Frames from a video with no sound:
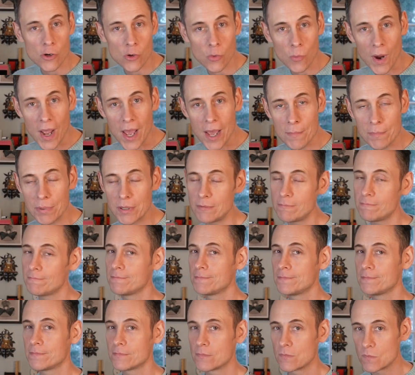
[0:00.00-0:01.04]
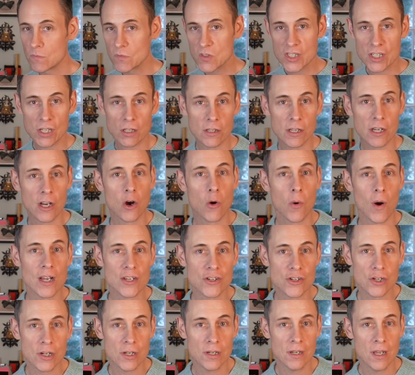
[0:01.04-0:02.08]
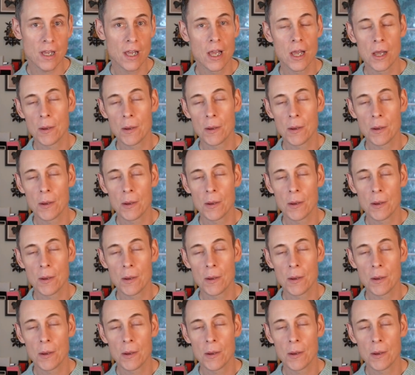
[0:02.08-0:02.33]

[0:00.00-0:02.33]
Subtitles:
web still in question,